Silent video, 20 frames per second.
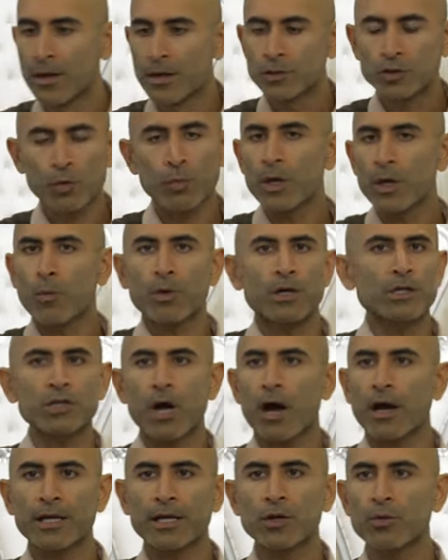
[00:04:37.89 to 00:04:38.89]
So we weren't
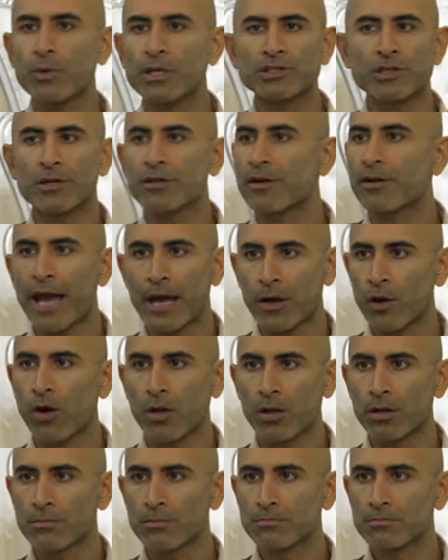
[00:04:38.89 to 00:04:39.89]
talking to each other at
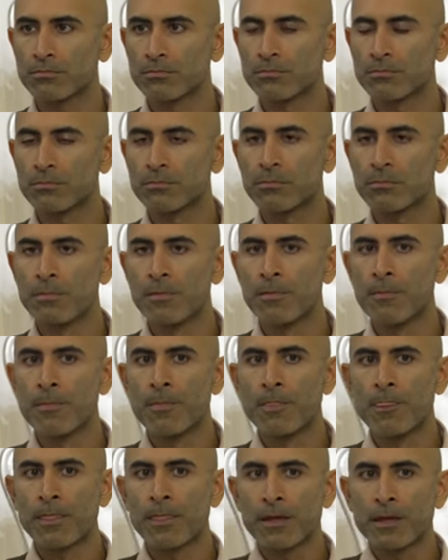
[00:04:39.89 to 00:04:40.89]
all.
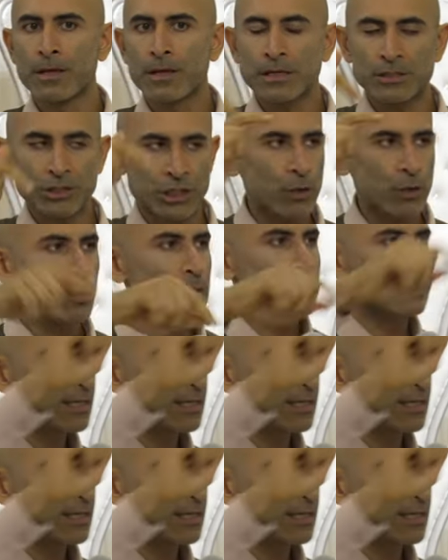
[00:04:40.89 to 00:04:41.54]
She would